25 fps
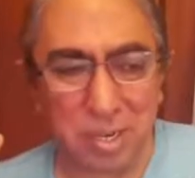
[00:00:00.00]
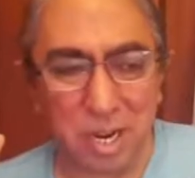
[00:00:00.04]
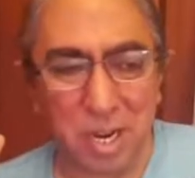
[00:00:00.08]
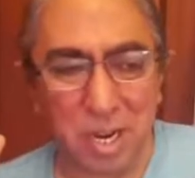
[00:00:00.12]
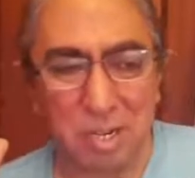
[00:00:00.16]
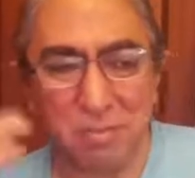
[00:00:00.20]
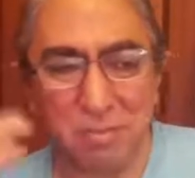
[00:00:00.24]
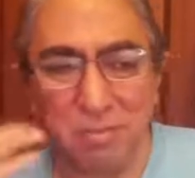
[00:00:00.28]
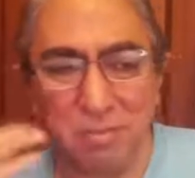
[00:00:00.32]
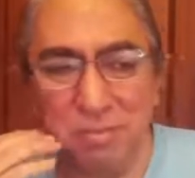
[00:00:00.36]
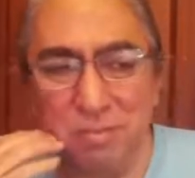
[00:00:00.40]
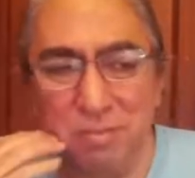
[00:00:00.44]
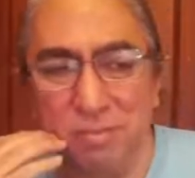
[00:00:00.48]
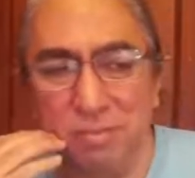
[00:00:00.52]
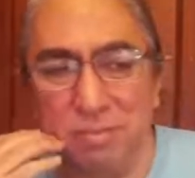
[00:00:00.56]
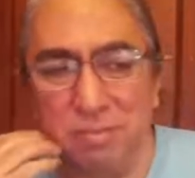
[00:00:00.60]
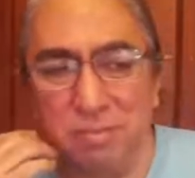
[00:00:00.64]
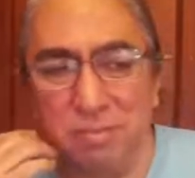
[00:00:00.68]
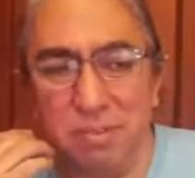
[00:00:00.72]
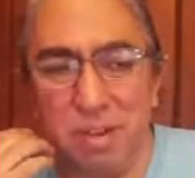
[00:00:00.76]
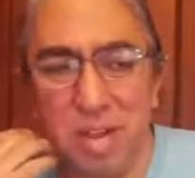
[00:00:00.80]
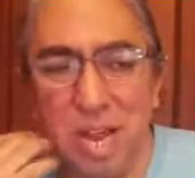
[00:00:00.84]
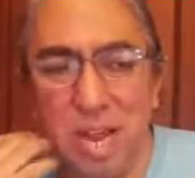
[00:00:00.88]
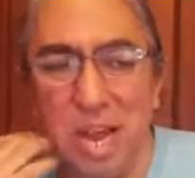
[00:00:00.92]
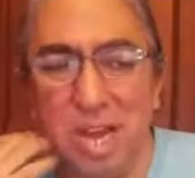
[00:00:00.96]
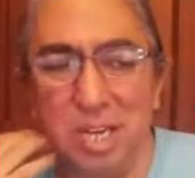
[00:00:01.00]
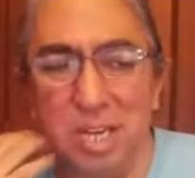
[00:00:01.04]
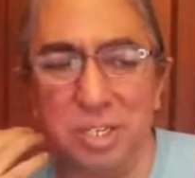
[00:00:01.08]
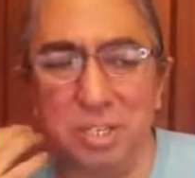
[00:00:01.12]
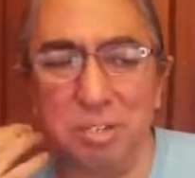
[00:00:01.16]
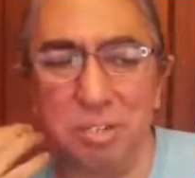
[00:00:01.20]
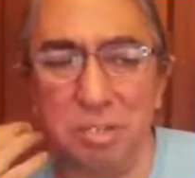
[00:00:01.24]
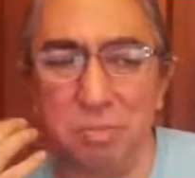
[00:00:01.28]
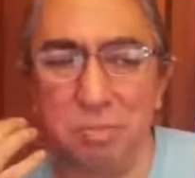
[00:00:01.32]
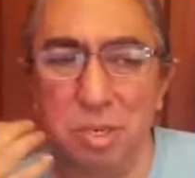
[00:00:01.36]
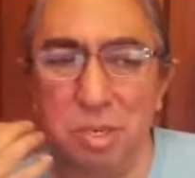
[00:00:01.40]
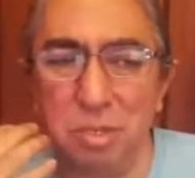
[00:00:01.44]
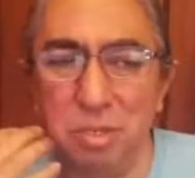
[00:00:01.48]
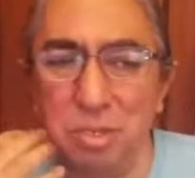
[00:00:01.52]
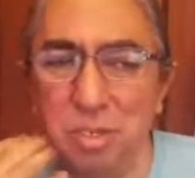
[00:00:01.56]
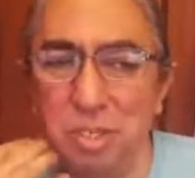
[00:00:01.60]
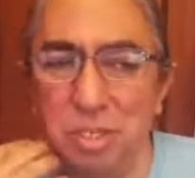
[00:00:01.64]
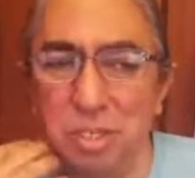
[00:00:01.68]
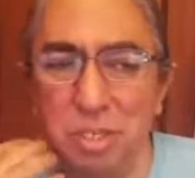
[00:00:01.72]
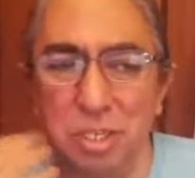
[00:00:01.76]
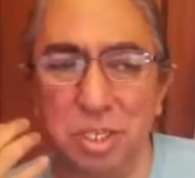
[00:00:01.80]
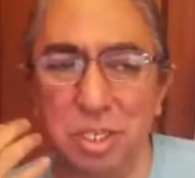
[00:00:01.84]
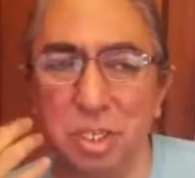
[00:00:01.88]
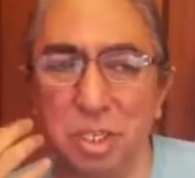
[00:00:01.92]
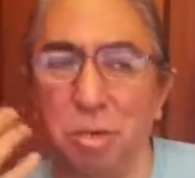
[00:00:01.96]
of had your
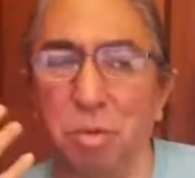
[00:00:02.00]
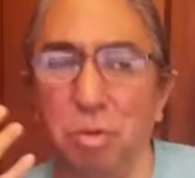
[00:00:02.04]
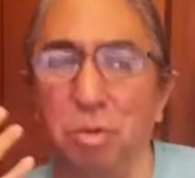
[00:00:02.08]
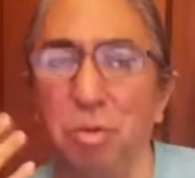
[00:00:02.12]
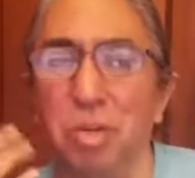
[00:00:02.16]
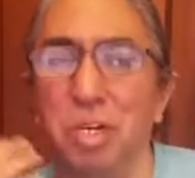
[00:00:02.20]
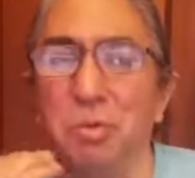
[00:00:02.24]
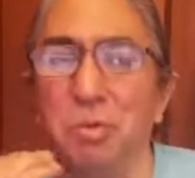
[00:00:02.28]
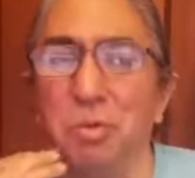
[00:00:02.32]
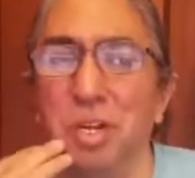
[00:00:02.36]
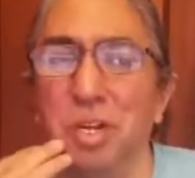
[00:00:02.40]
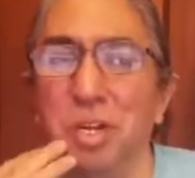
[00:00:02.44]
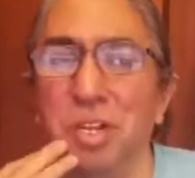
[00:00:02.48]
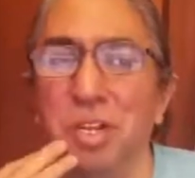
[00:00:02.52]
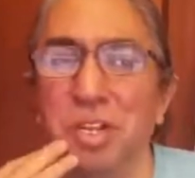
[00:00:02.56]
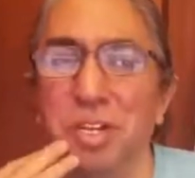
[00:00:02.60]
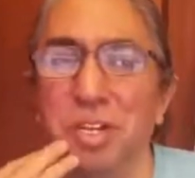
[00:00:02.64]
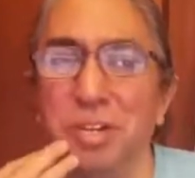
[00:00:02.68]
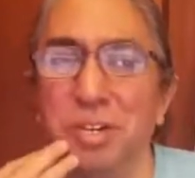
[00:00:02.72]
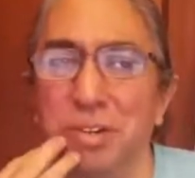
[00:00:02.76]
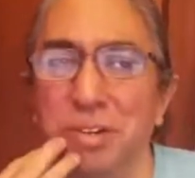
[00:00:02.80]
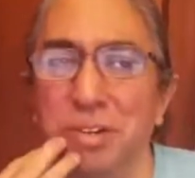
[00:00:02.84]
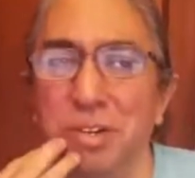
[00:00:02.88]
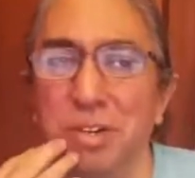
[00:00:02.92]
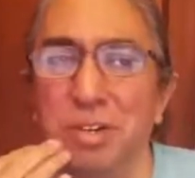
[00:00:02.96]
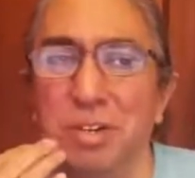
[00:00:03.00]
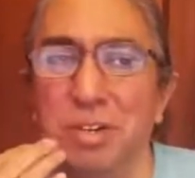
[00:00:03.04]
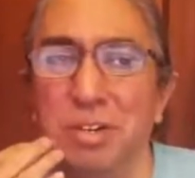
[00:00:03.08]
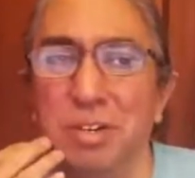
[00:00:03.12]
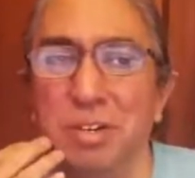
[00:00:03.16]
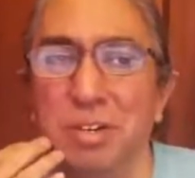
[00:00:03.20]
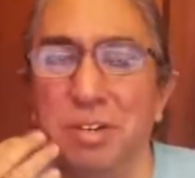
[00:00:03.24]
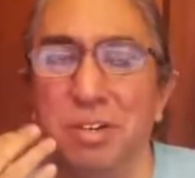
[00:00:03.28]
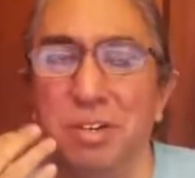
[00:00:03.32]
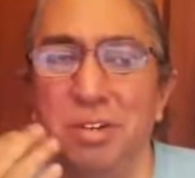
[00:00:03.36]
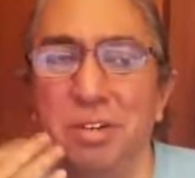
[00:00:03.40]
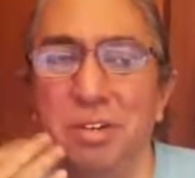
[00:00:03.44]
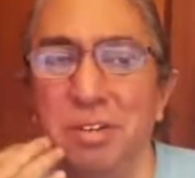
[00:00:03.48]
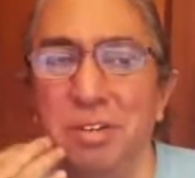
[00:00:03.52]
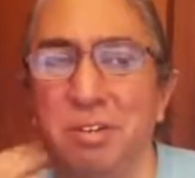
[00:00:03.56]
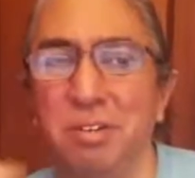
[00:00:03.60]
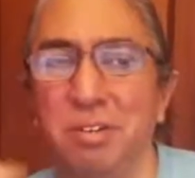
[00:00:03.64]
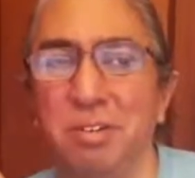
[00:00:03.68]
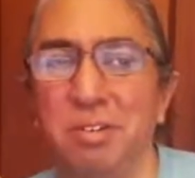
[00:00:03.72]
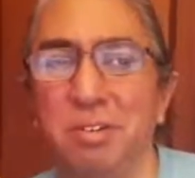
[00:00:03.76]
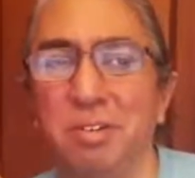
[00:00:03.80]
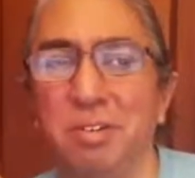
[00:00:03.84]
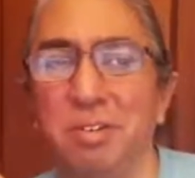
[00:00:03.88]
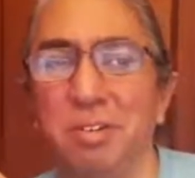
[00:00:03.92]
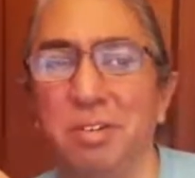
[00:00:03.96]
emotions toyed with and
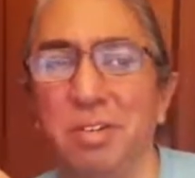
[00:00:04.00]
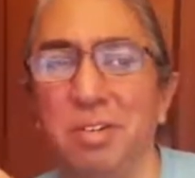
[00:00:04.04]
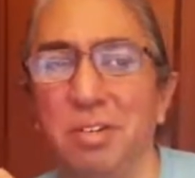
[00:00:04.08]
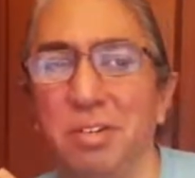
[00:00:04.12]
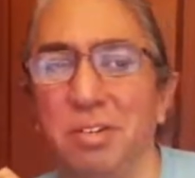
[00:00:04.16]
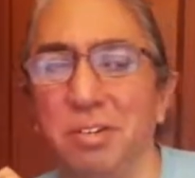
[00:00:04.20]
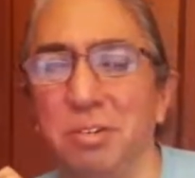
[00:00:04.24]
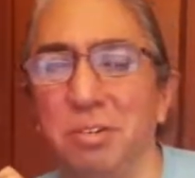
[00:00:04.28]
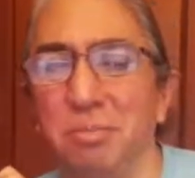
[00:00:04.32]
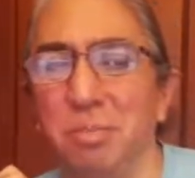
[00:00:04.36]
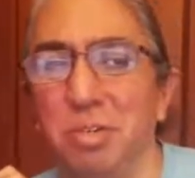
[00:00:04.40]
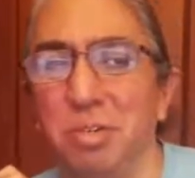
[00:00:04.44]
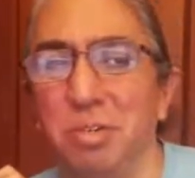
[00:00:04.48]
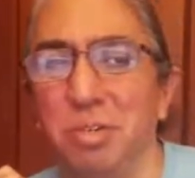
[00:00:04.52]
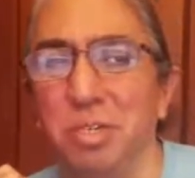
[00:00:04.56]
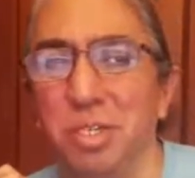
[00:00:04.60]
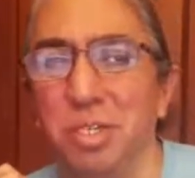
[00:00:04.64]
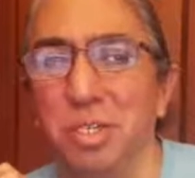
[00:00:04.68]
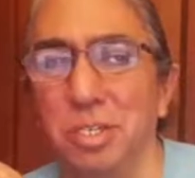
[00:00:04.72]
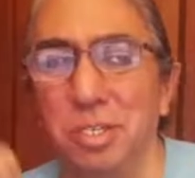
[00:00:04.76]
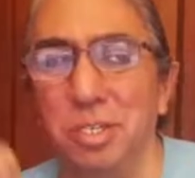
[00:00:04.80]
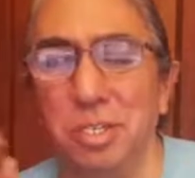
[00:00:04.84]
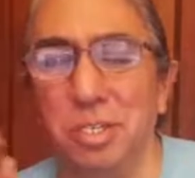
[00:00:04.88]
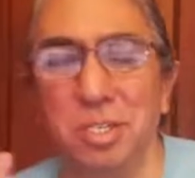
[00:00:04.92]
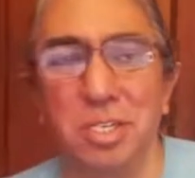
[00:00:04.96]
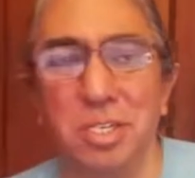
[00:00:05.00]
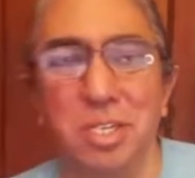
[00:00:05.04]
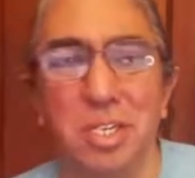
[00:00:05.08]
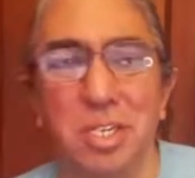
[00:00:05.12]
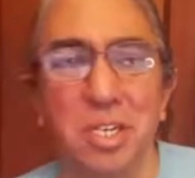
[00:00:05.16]
your emotions